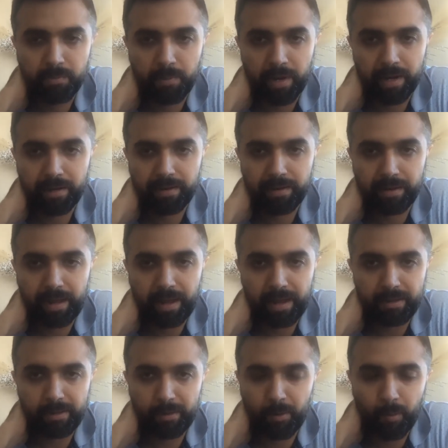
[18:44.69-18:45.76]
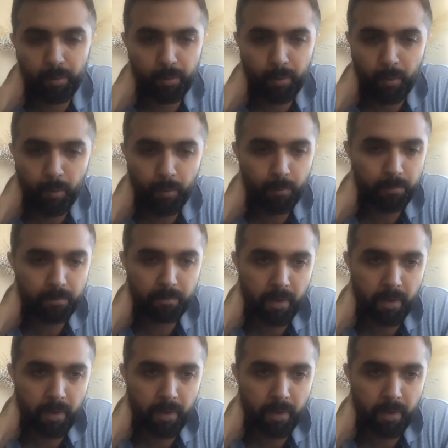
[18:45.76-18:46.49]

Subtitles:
But no